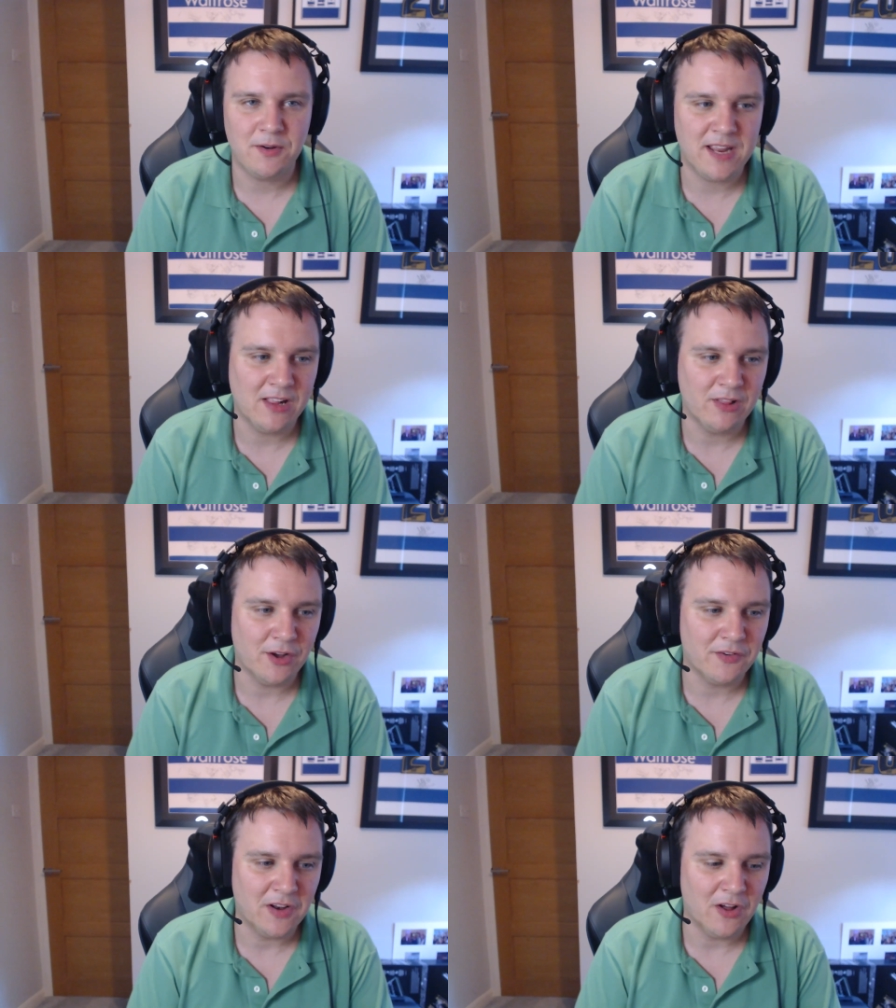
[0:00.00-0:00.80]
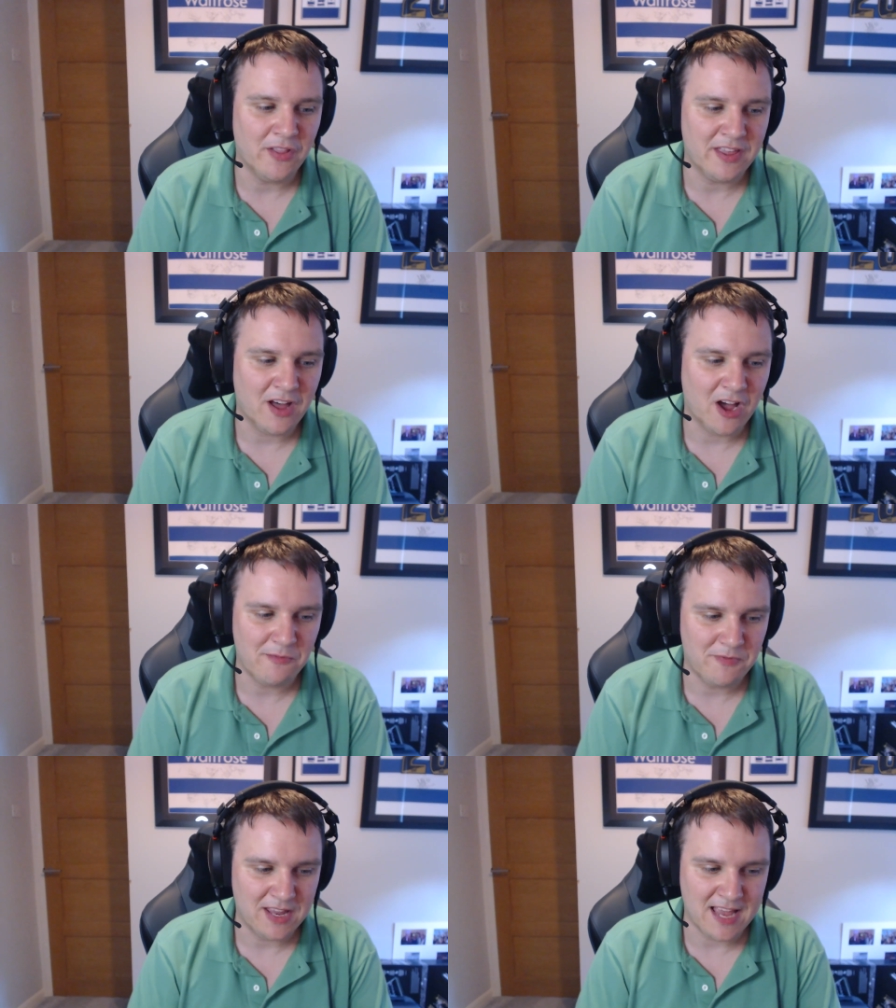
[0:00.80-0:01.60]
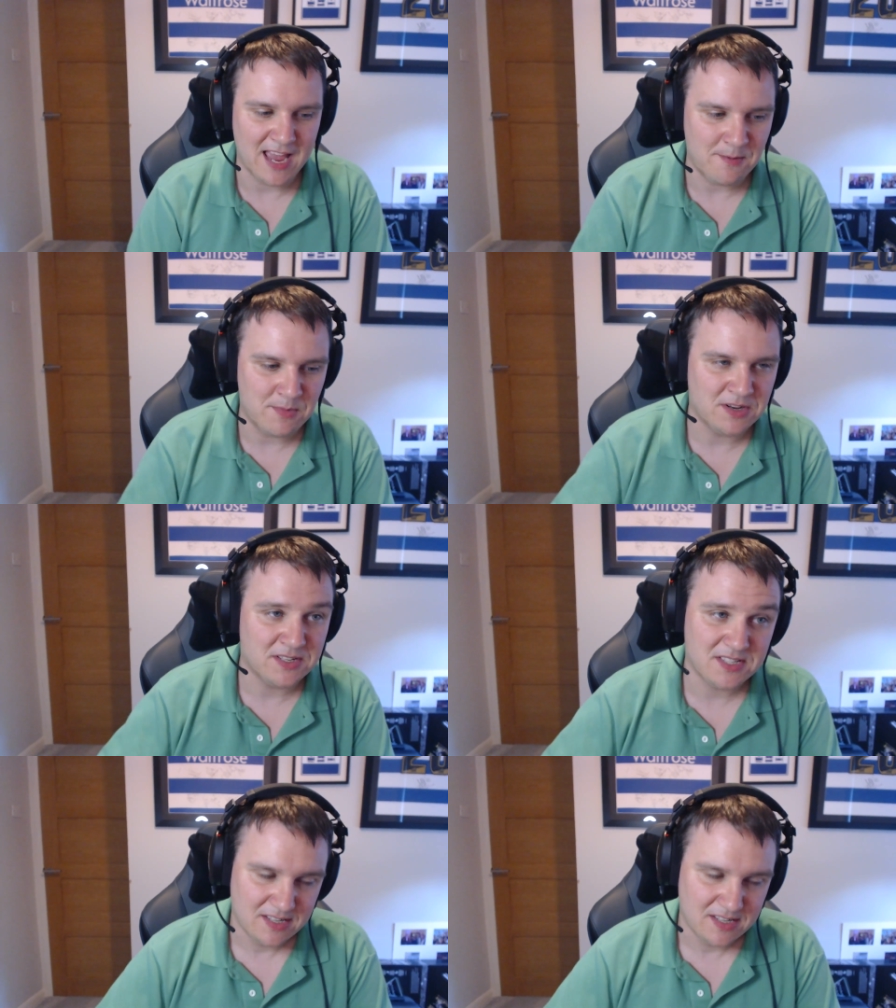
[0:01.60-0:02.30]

killed off a lot of the hype for the game. And